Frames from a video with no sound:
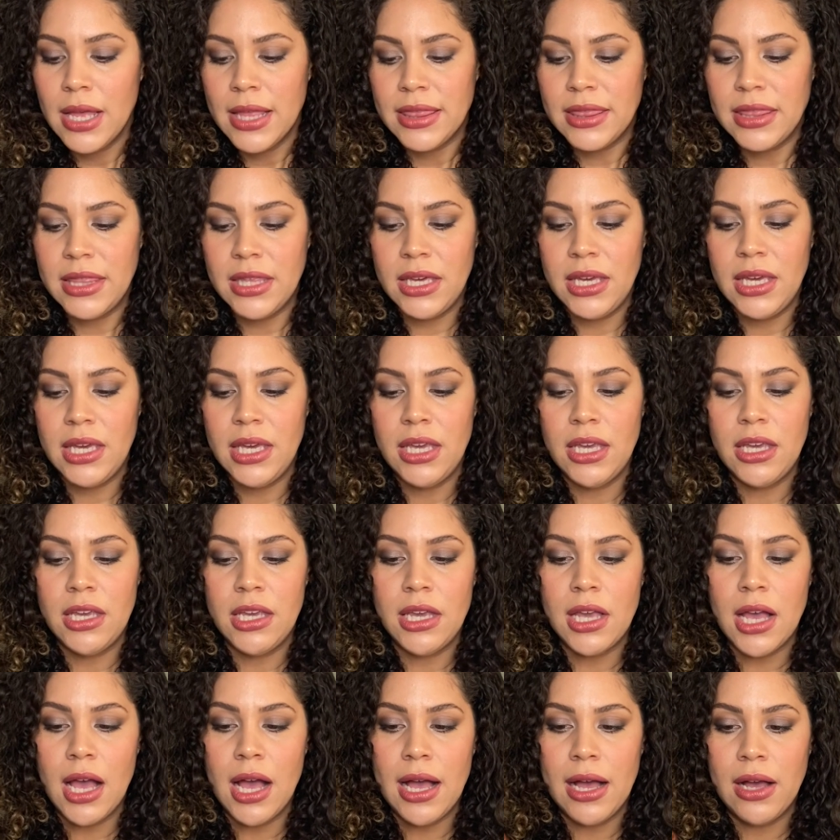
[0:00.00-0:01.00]

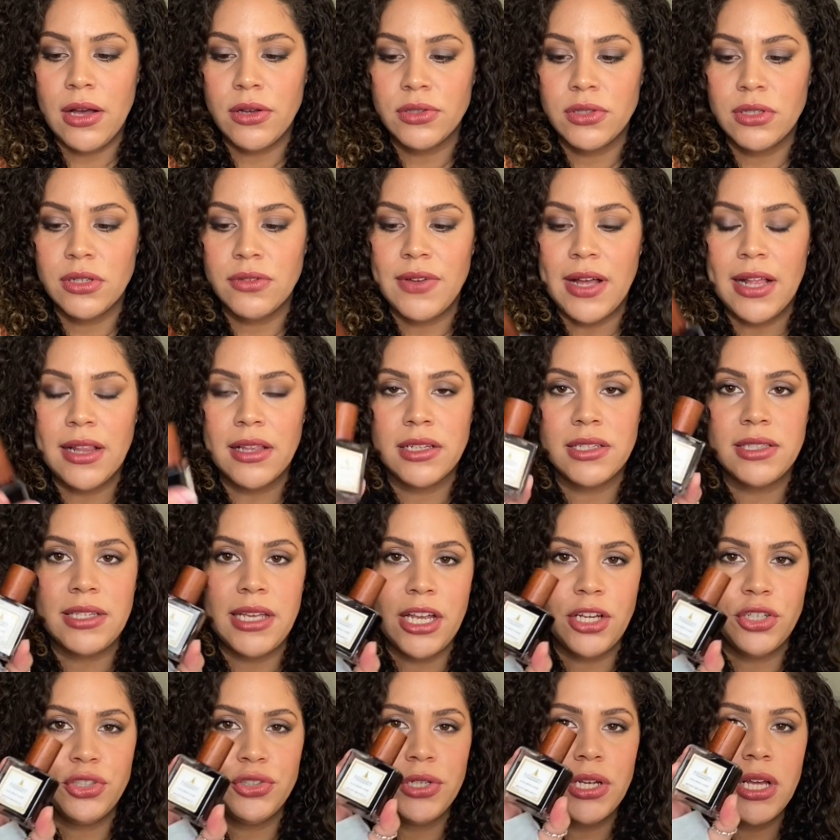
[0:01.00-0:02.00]
the House of
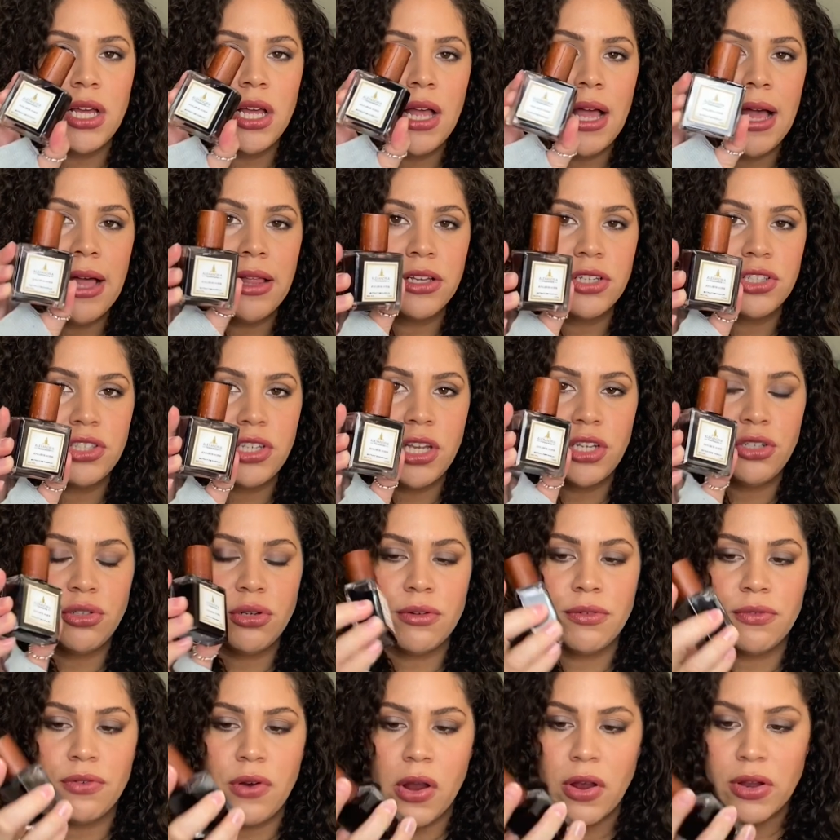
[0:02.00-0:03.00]

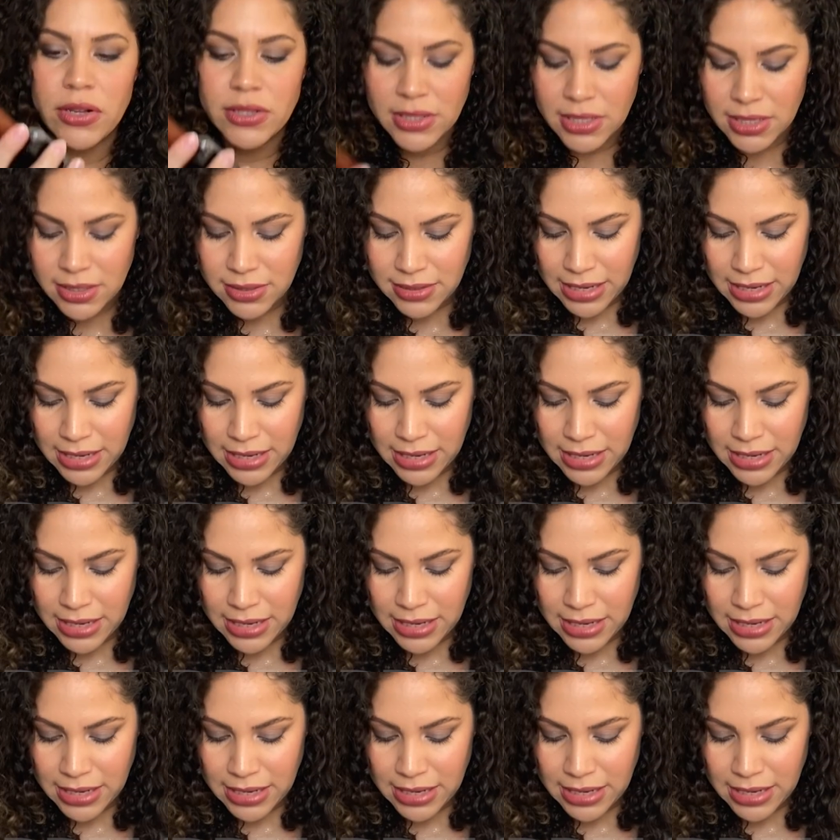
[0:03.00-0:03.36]
Alexandria Fragrances.